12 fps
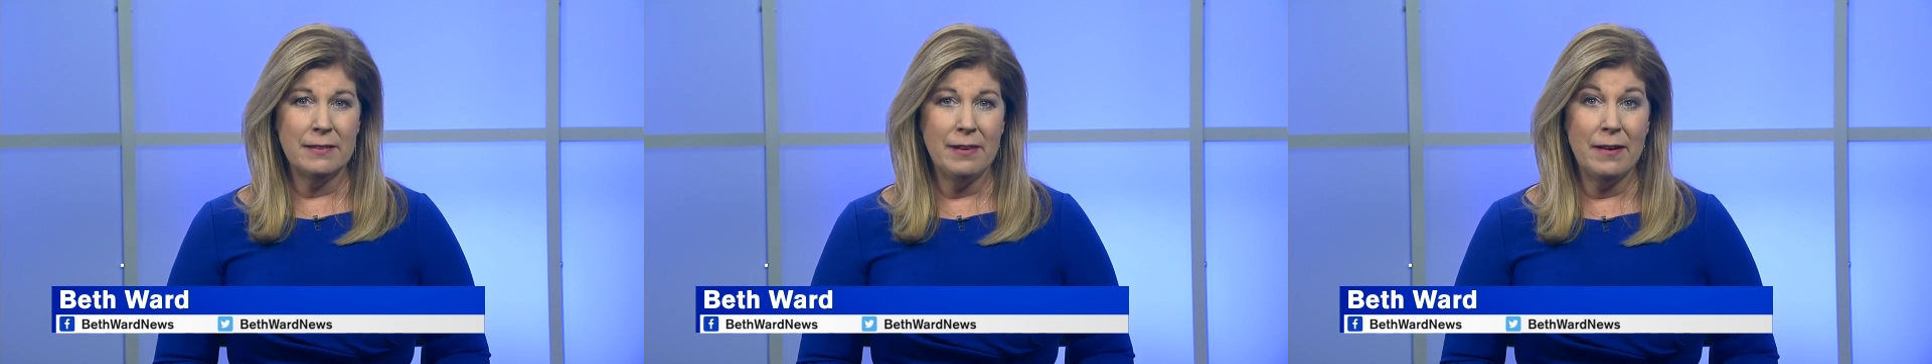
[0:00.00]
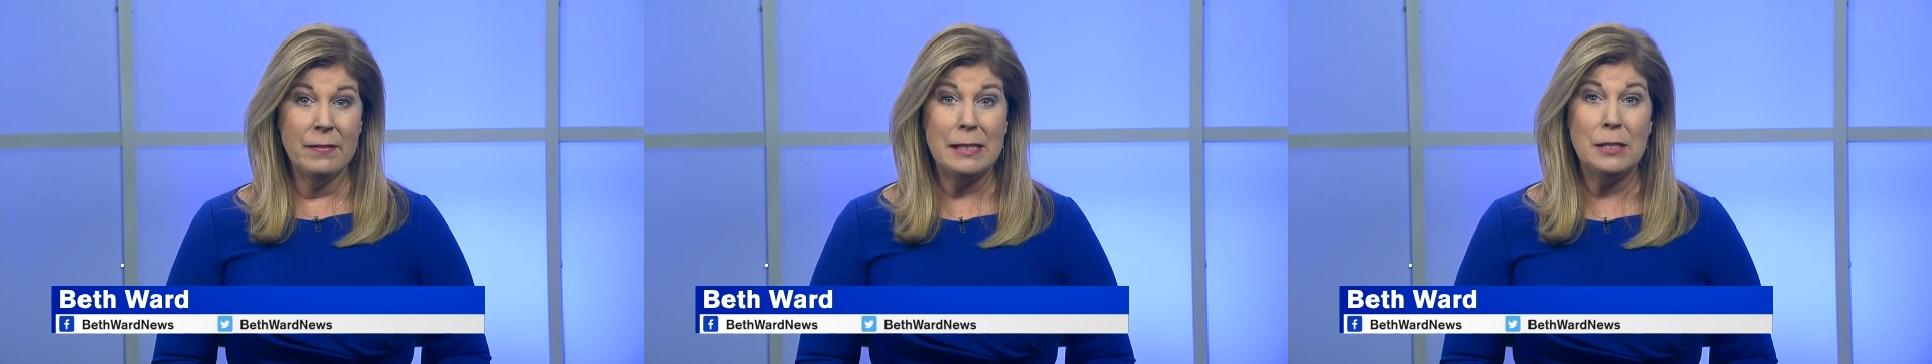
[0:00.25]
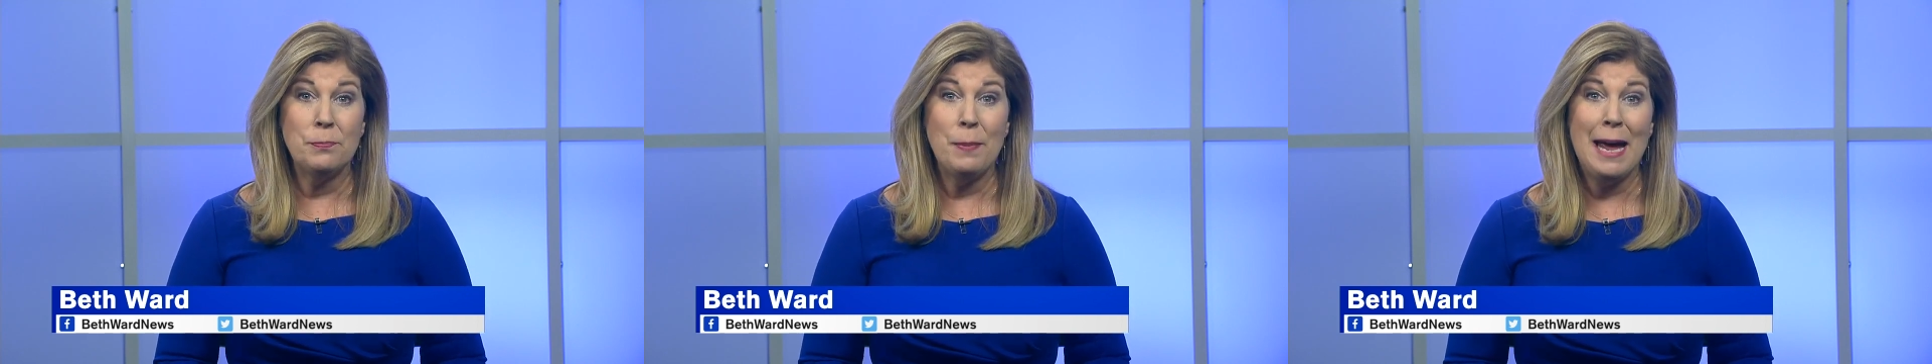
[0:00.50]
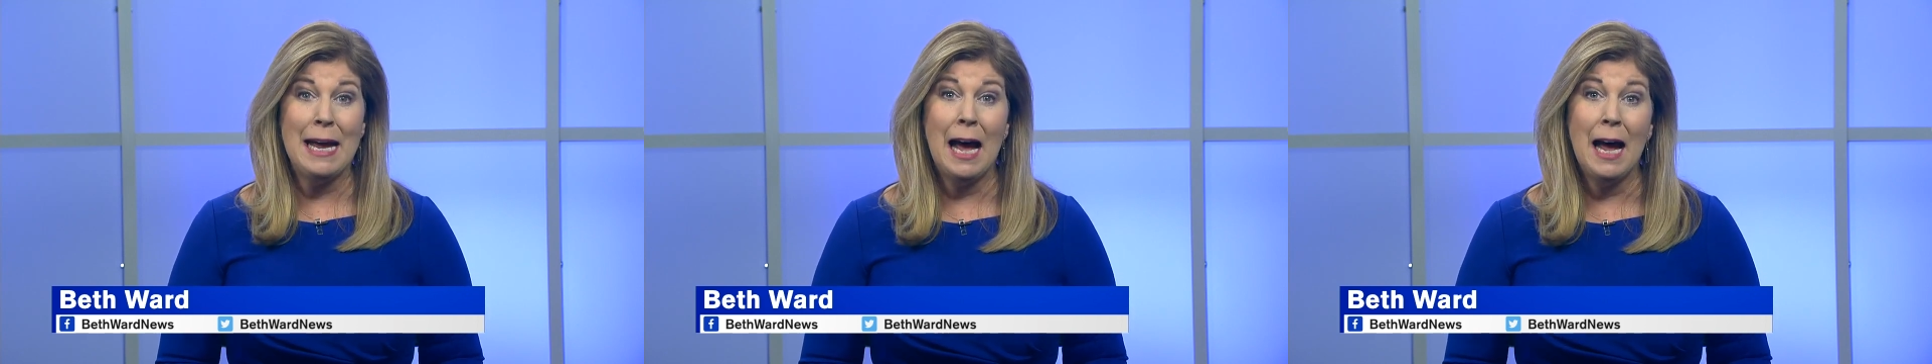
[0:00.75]
of having to
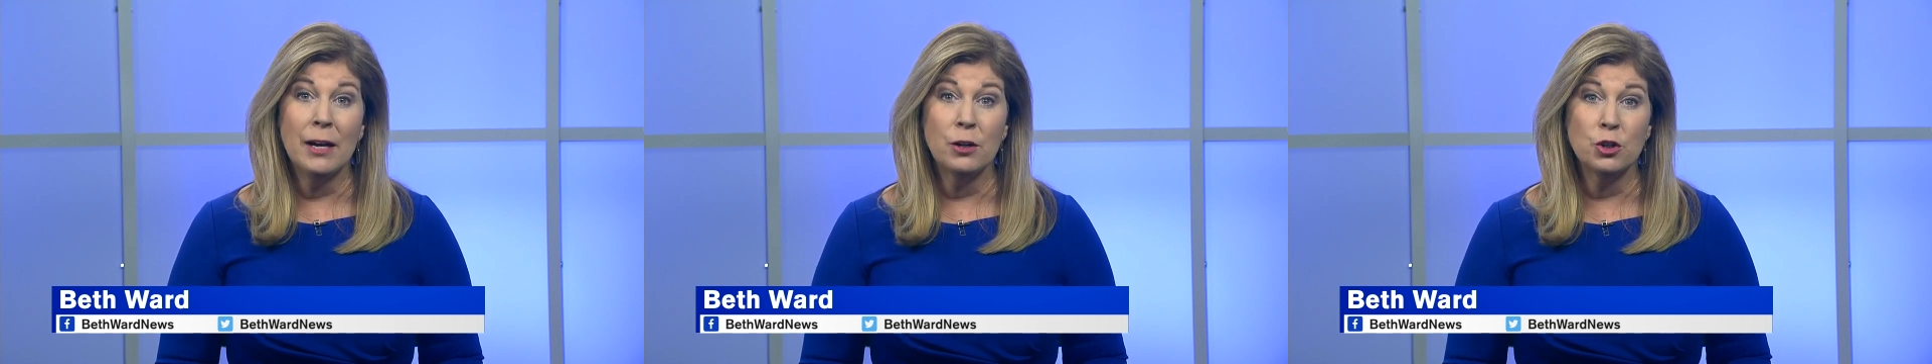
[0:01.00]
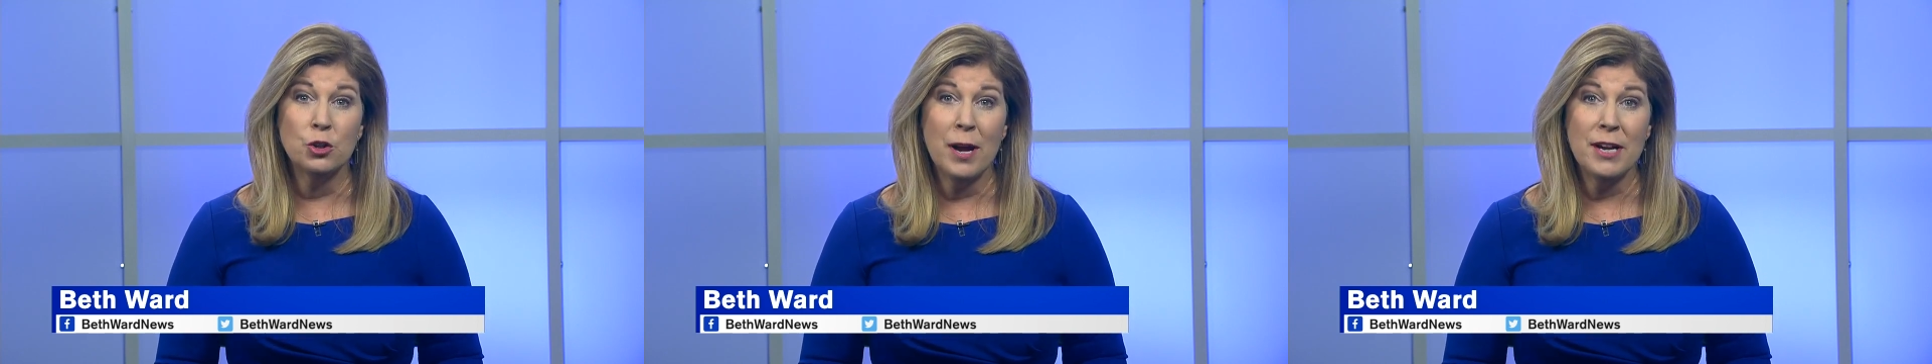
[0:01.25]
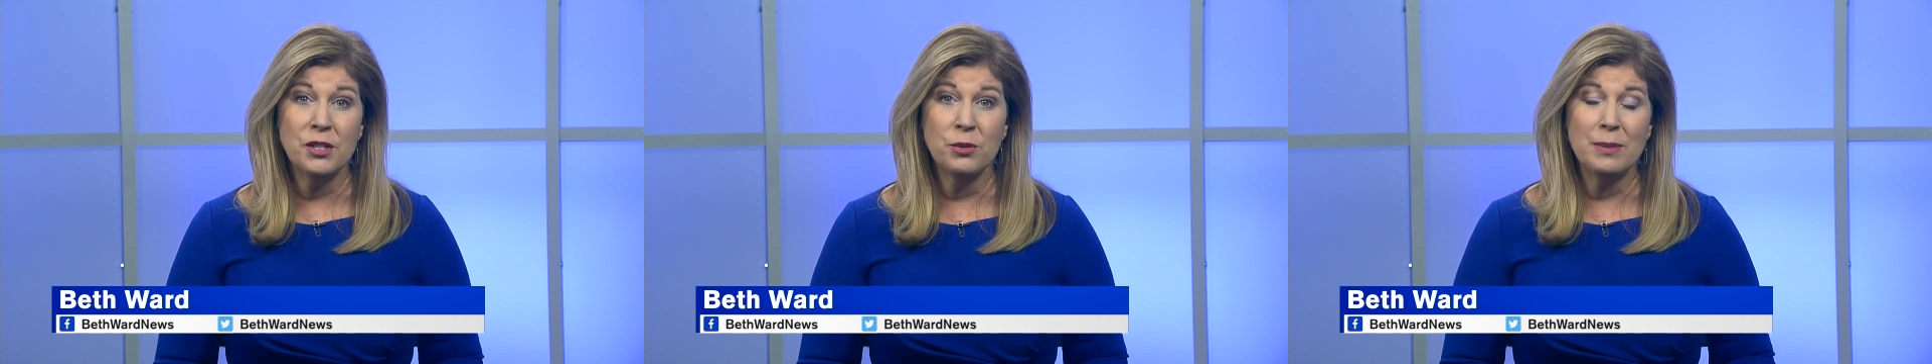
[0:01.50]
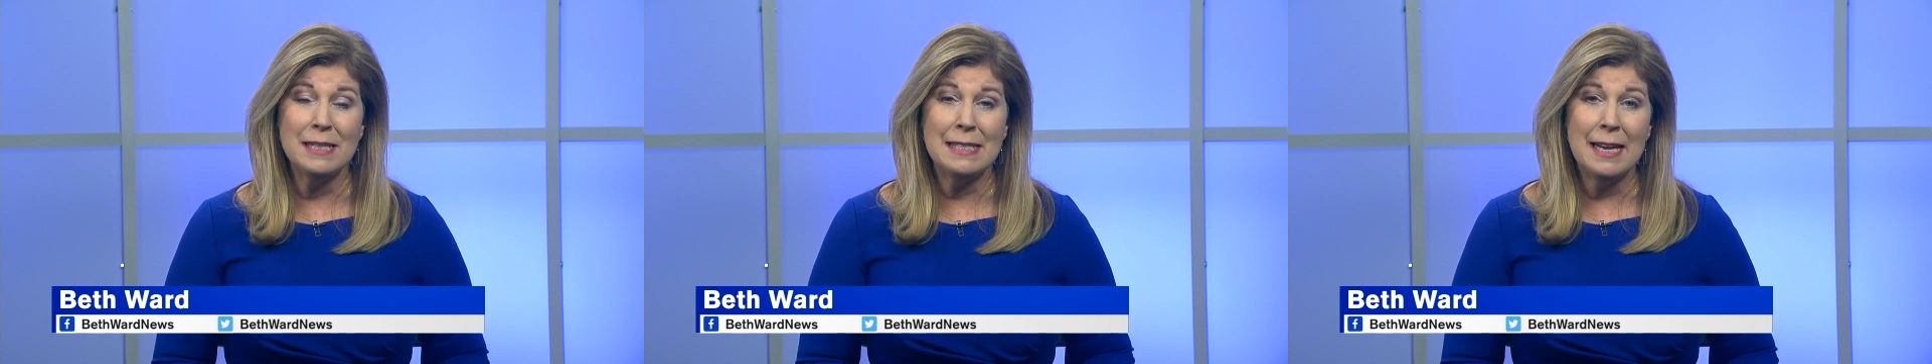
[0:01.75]
pay higher trash
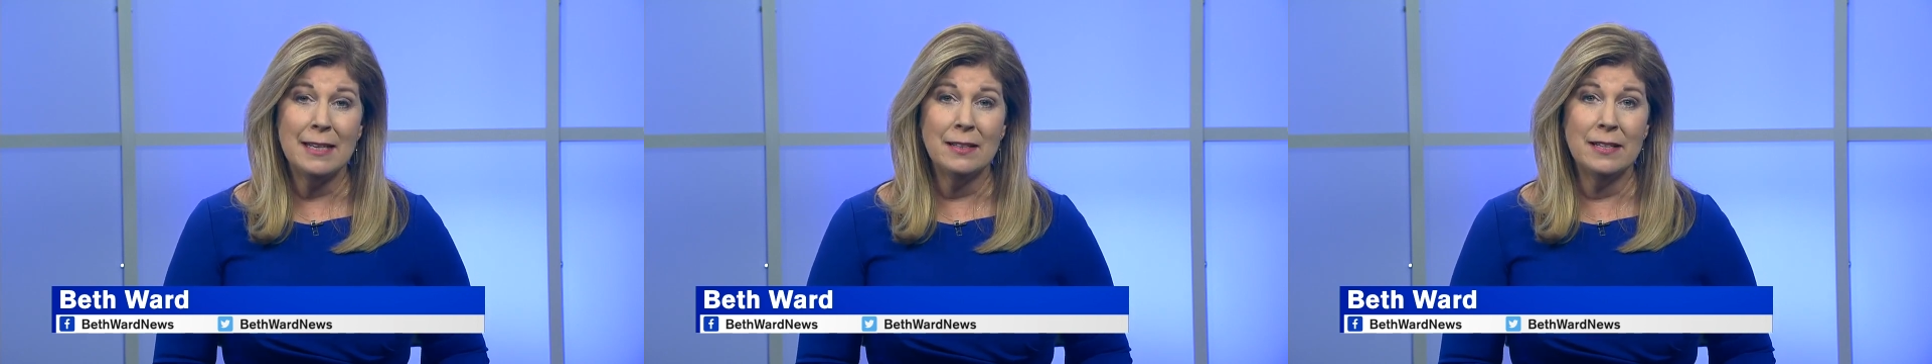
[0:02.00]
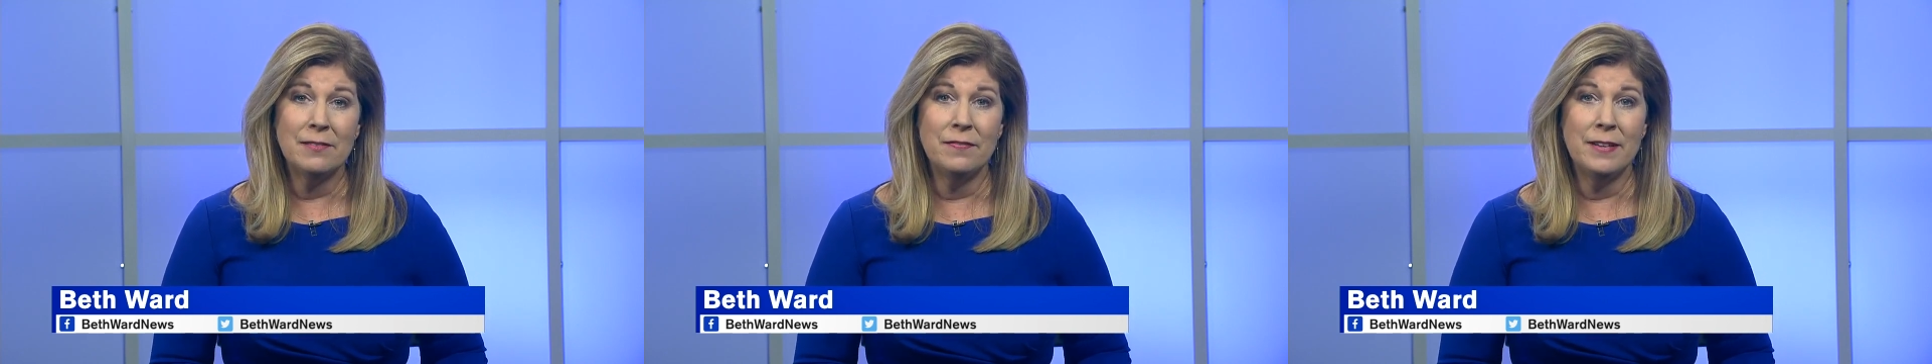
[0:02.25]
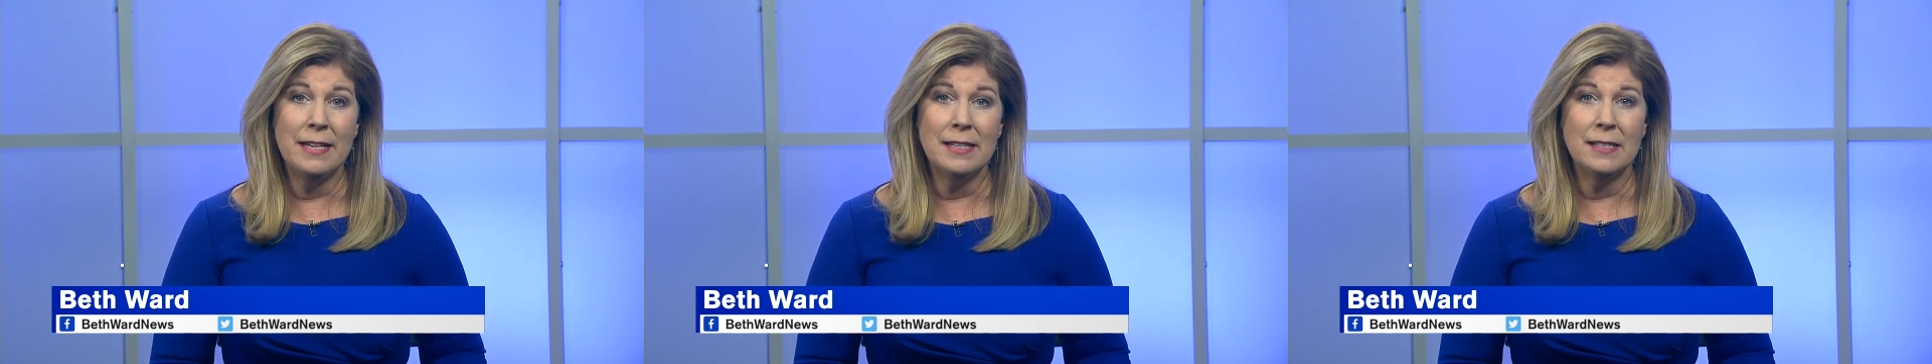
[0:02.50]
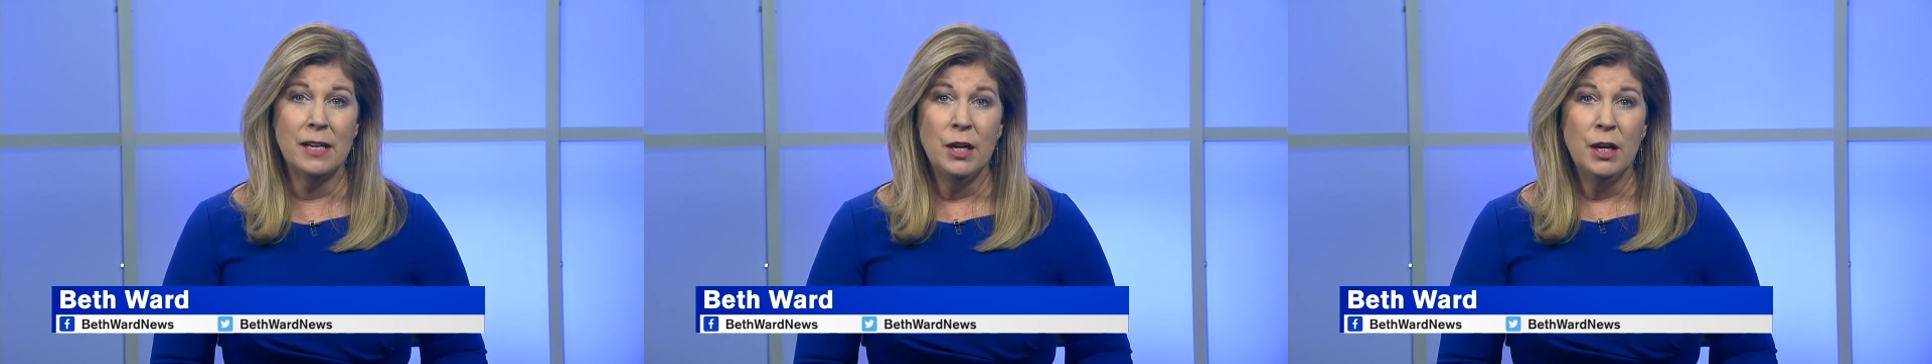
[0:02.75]
and recycling fees.